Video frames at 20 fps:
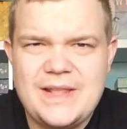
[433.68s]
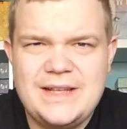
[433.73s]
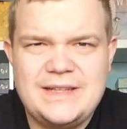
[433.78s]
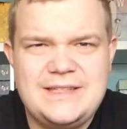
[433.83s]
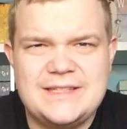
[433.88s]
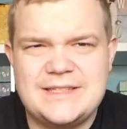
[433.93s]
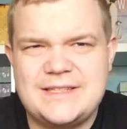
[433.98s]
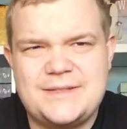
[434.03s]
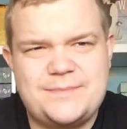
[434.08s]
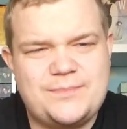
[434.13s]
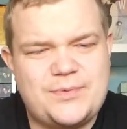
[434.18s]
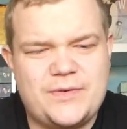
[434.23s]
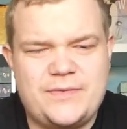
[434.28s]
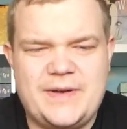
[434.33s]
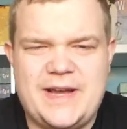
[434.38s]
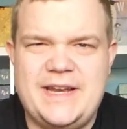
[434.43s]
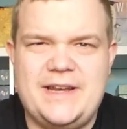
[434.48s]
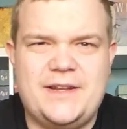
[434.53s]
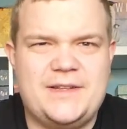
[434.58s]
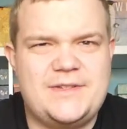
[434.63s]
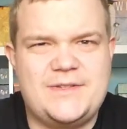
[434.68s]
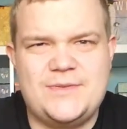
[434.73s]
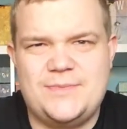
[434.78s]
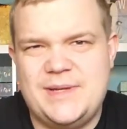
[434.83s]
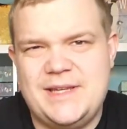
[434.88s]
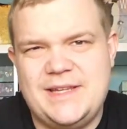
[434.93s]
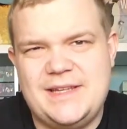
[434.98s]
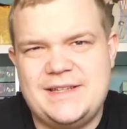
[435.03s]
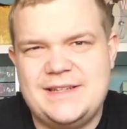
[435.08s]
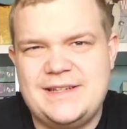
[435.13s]
Just provide it to
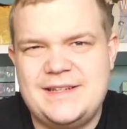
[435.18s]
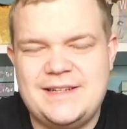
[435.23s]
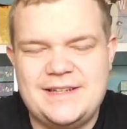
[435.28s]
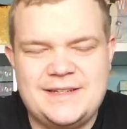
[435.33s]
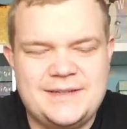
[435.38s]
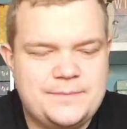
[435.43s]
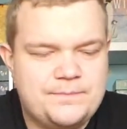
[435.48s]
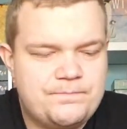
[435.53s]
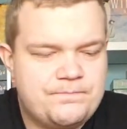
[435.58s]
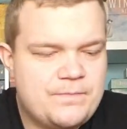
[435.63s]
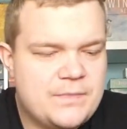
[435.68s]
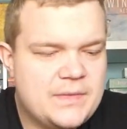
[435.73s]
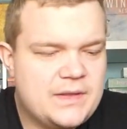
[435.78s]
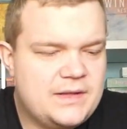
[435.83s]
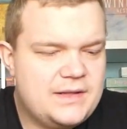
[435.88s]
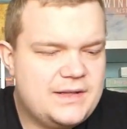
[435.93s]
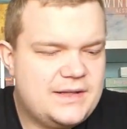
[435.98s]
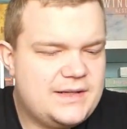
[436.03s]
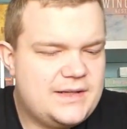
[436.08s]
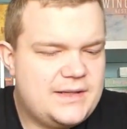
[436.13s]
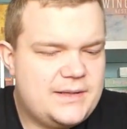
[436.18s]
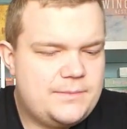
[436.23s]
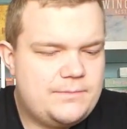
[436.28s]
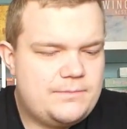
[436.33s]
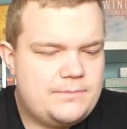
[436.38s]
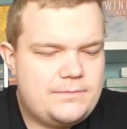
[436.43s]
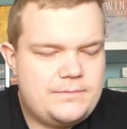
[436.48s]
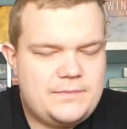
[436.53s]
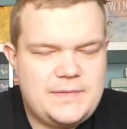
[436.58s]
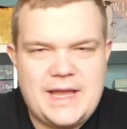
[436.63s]
me.
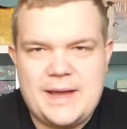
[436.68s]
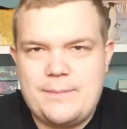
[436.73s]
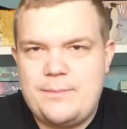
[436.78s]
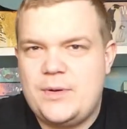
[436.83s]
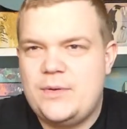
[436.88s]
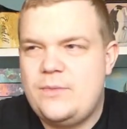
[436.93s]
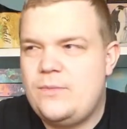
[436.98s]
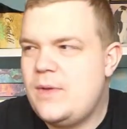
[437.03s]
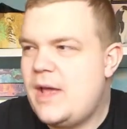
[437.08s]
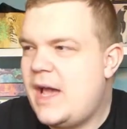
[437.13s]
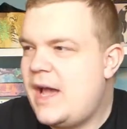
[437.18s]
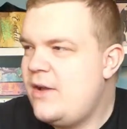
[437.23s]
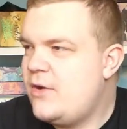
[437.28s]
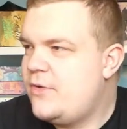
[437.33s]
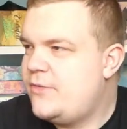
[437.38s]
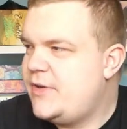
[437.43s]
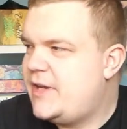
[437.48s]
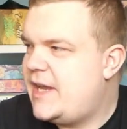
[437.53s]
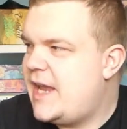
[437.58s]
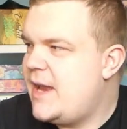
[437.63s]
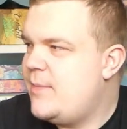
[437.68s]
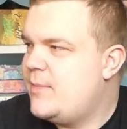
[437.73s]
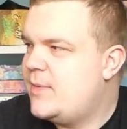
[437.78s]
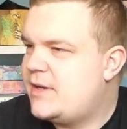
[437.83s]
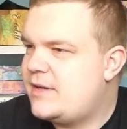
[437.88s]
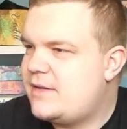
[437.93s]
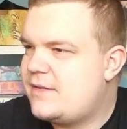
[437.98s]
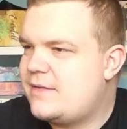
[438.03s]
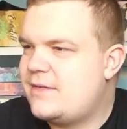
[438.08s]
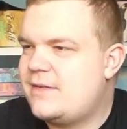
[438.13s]
Yeah, but I overcame
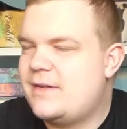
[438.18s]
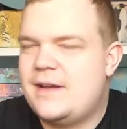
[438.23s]
it.